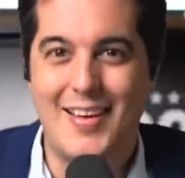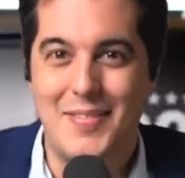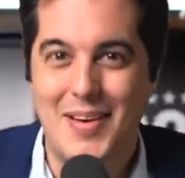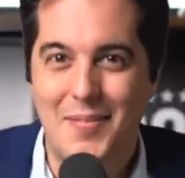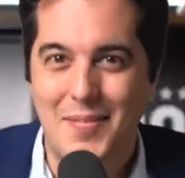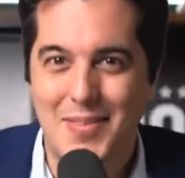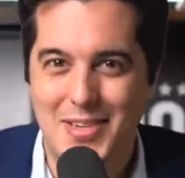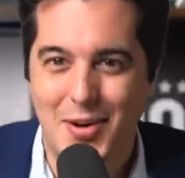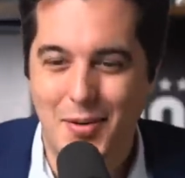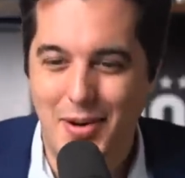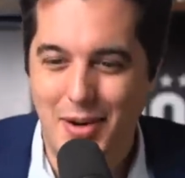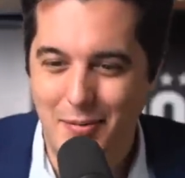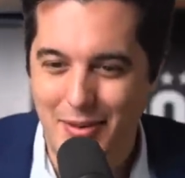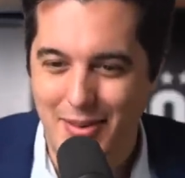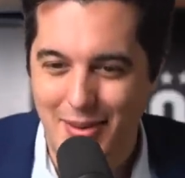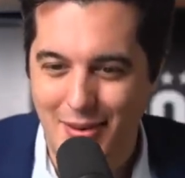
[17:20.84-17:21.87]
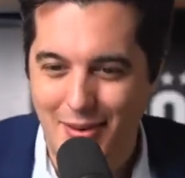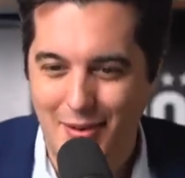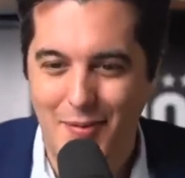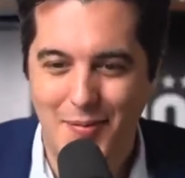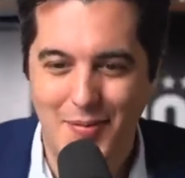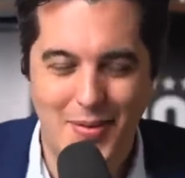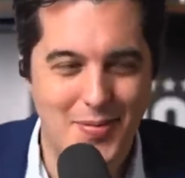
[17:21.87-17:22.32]
I'm joking with
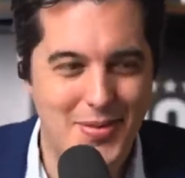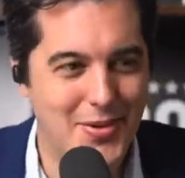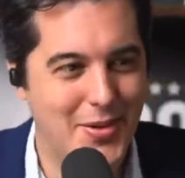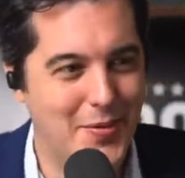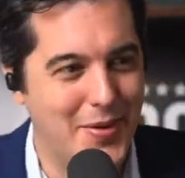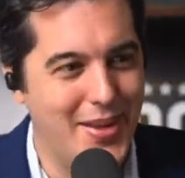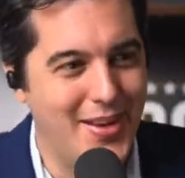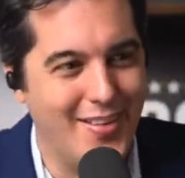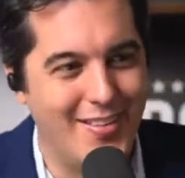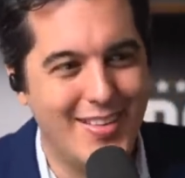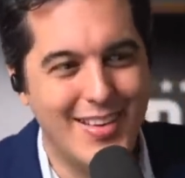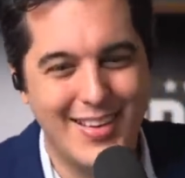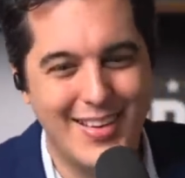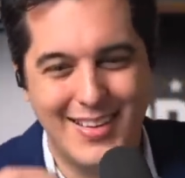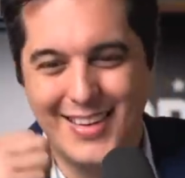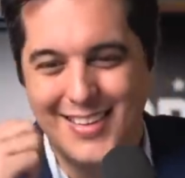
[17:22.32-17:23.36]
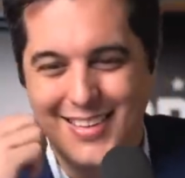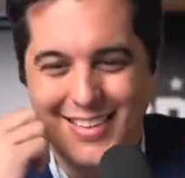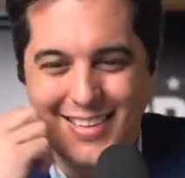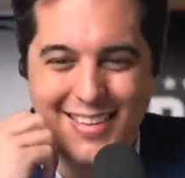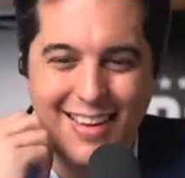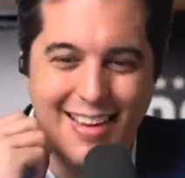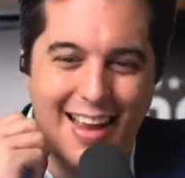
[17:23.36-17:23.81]
y'all. I'm joking with y'all.
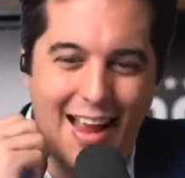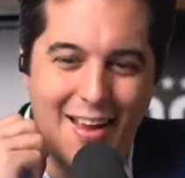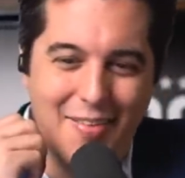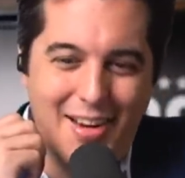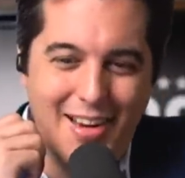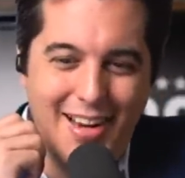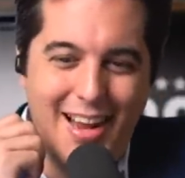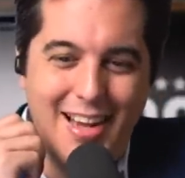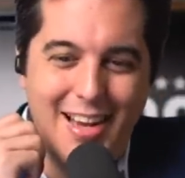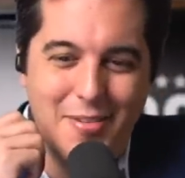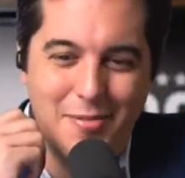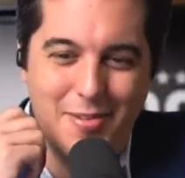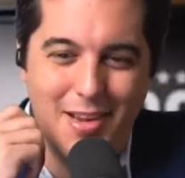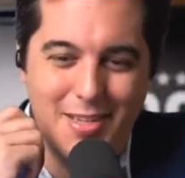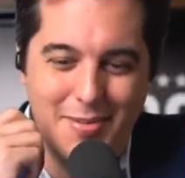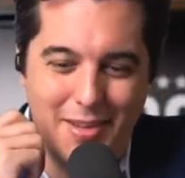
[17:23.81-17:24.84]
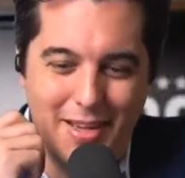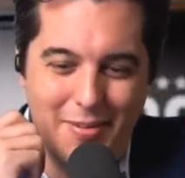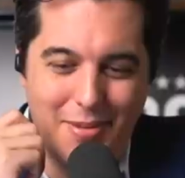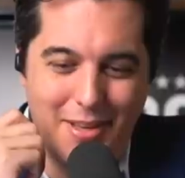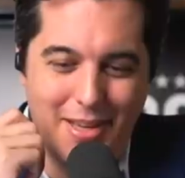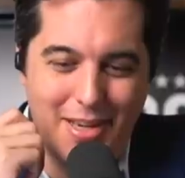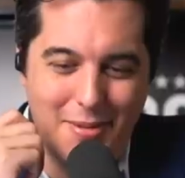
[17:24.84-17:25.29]
I have Canadian friends. We
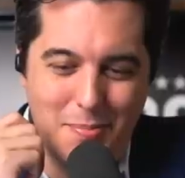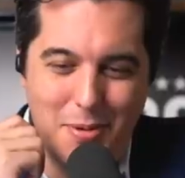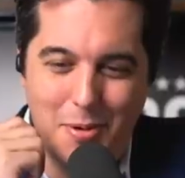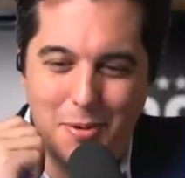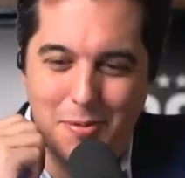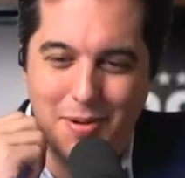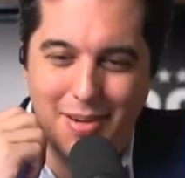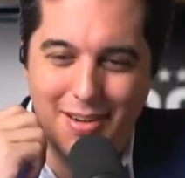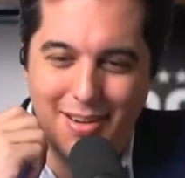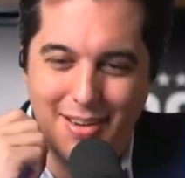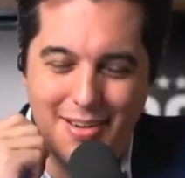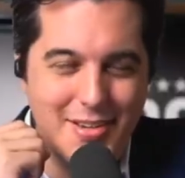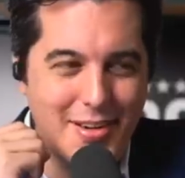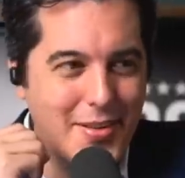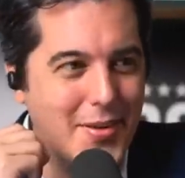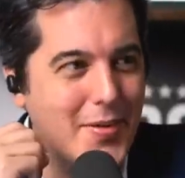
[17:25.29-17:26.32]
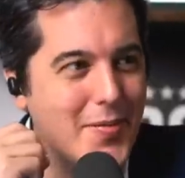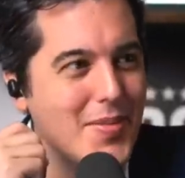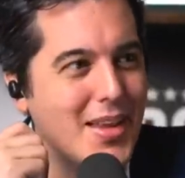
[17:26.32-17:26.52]
like to poke fun at each other.